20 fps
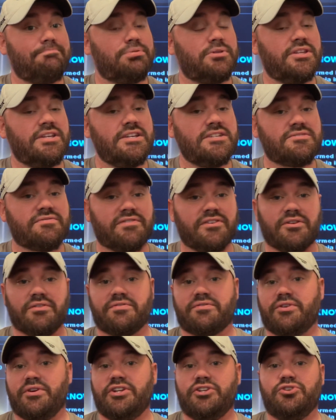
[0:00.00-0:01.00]
please feel
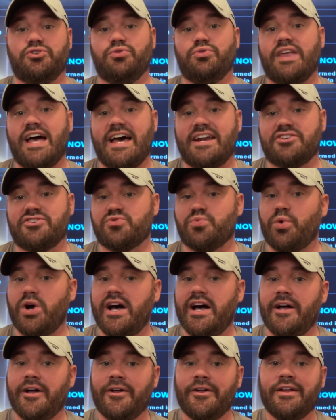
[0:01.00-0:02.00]
free to do that as
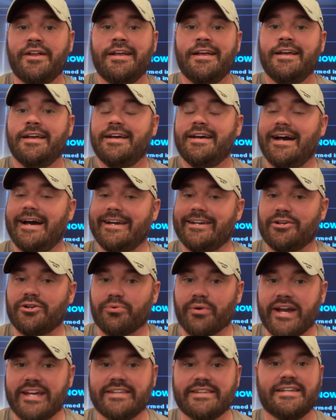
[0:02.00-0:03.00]
well. I would
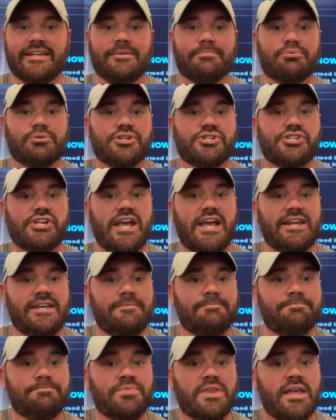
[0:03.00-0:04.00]
greatly appreciate
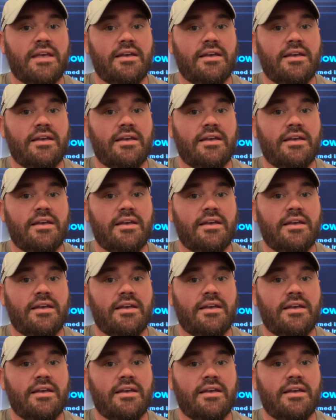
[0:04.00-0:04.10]
it.